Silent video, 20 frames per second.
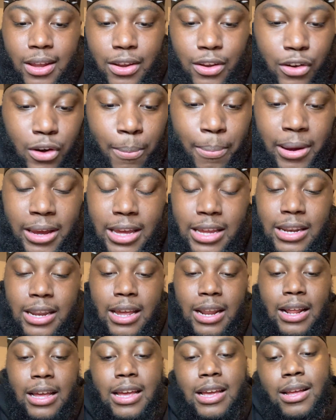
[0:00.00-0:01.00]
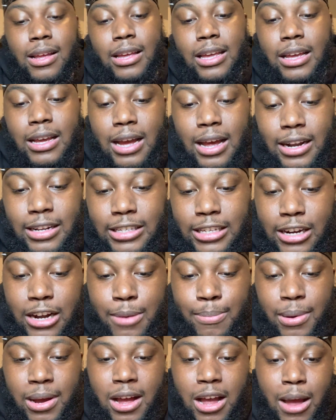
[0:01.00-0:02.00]
You know, but he did he he kind of
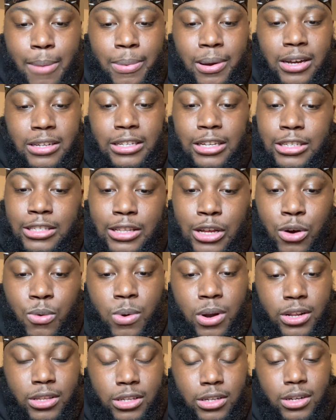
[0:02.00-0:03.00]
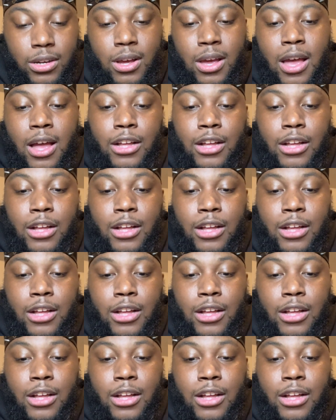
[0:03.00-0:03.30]
tarried behind because he still wanted to